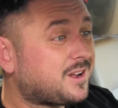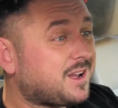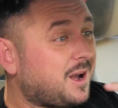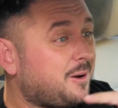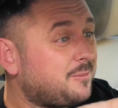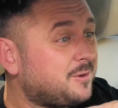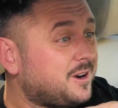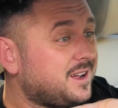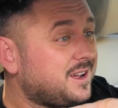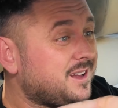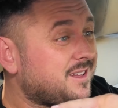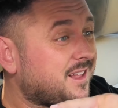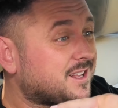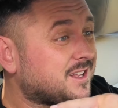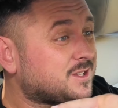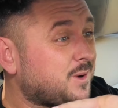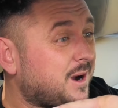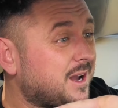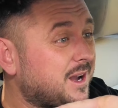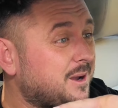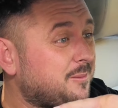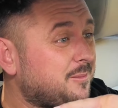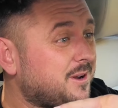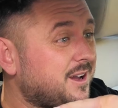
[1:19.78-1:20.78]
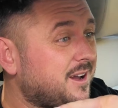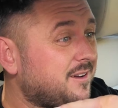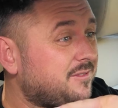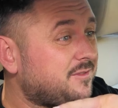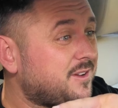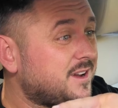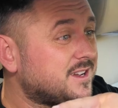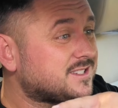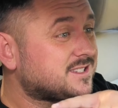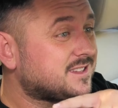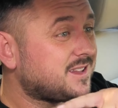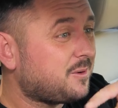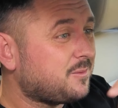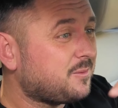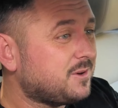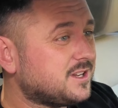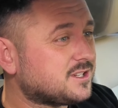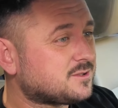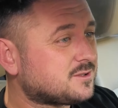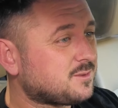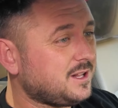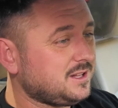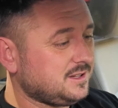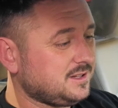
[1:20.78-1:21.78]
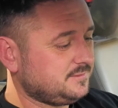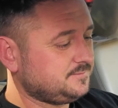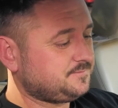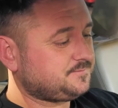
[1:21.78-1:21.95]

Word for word: camera here, that's why I'm uh, facing that way as well.